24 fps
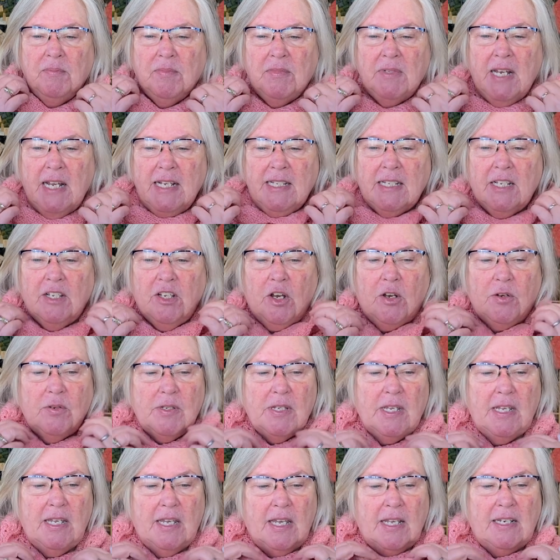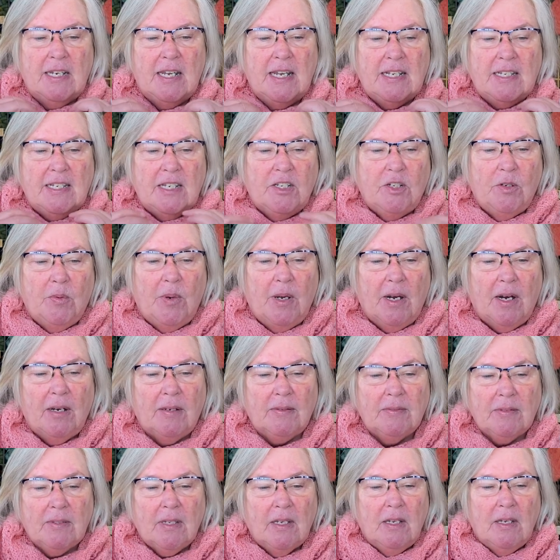nice and cozy and easy to wear.
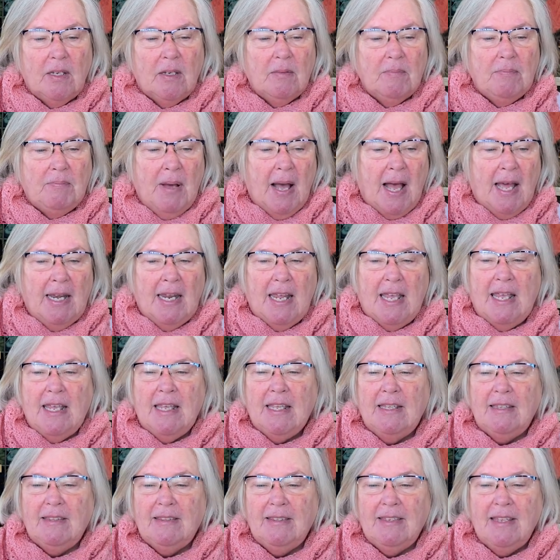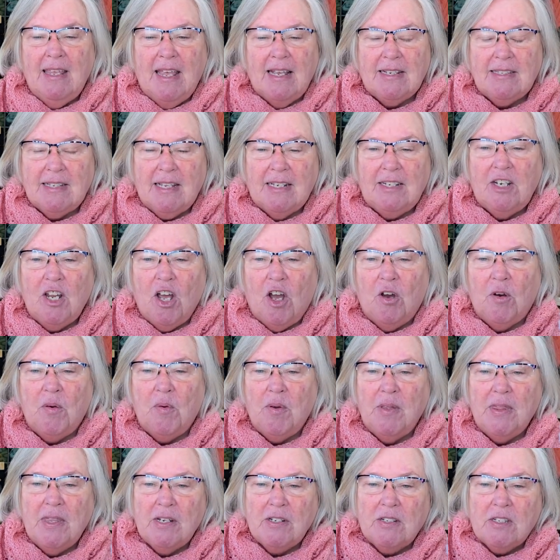Bonnie, yes, I know,
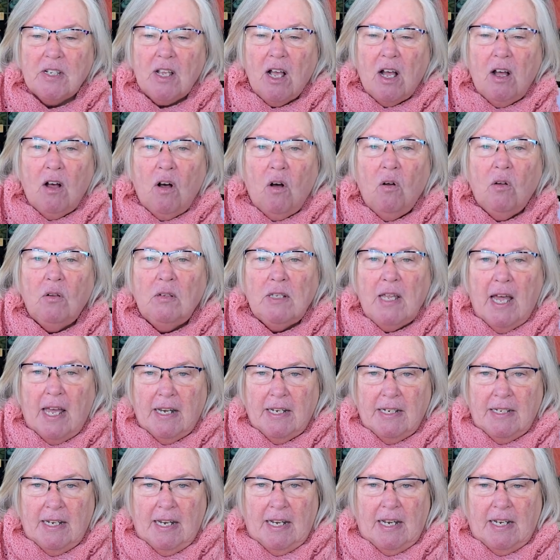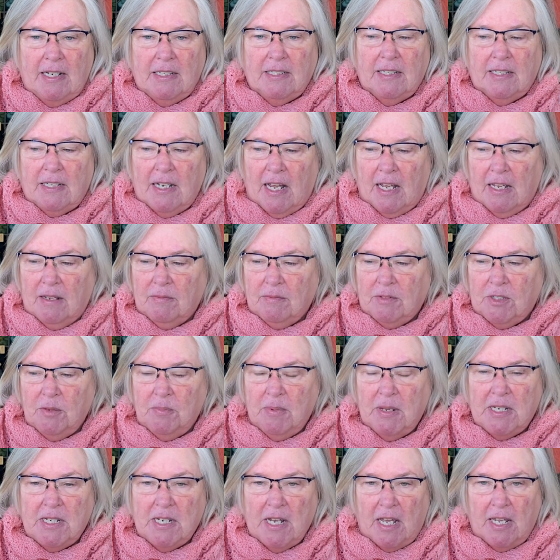when there's a whole lot of knitting to
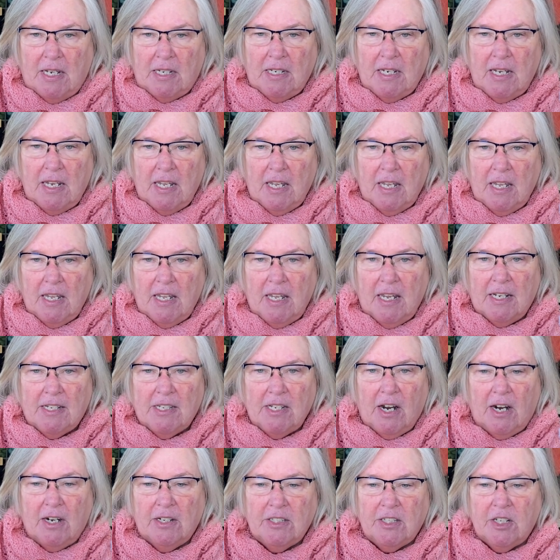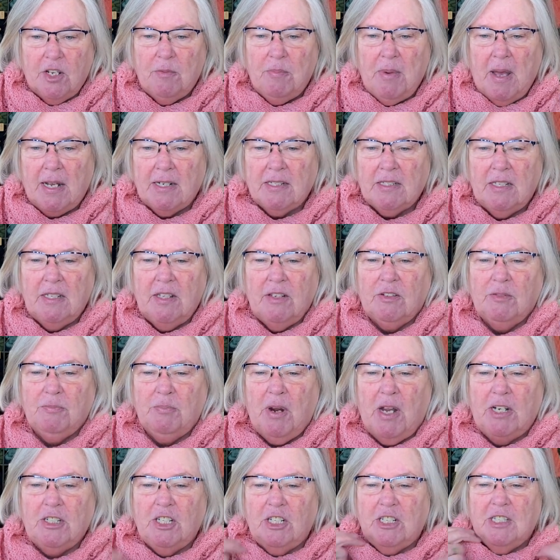be done, it's hard to go back to those
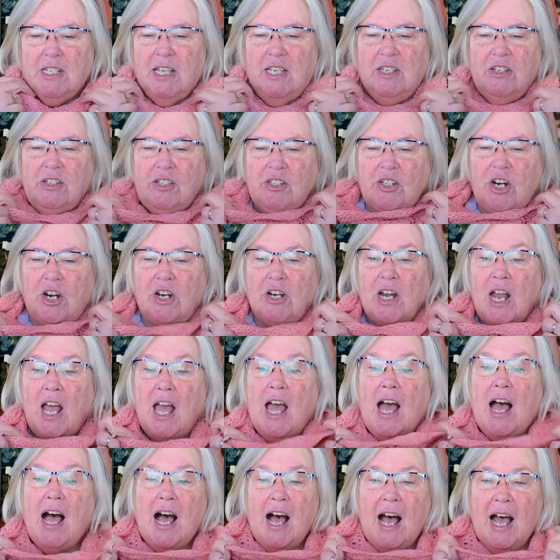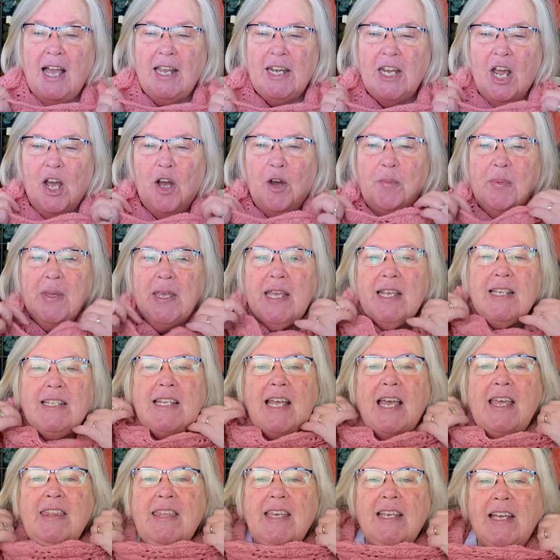projects that you start. I know, because
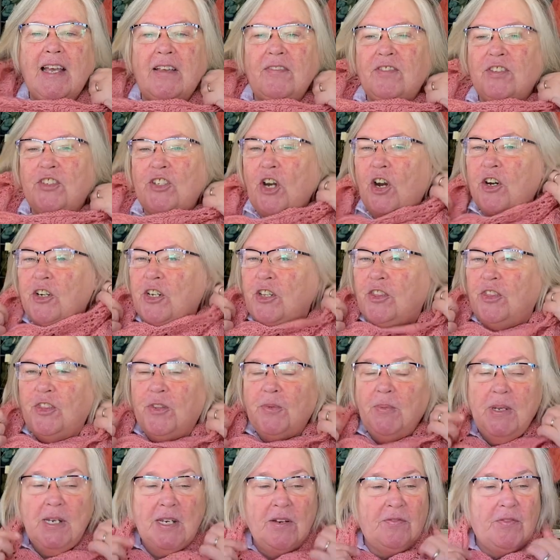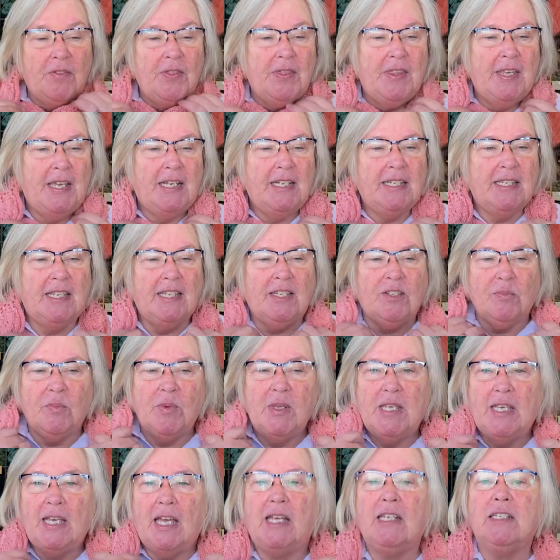I think I've started three different things this
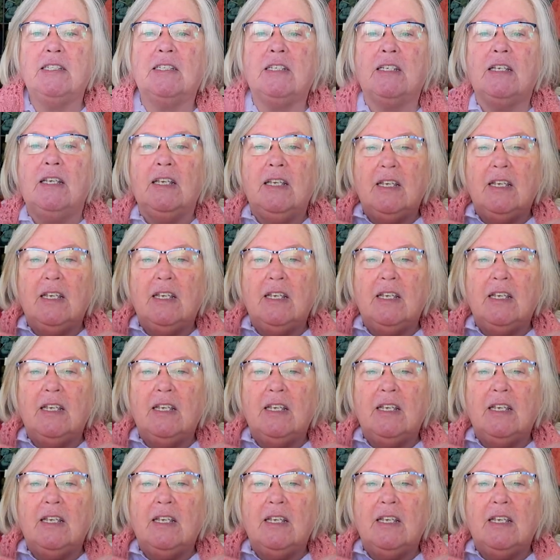weekend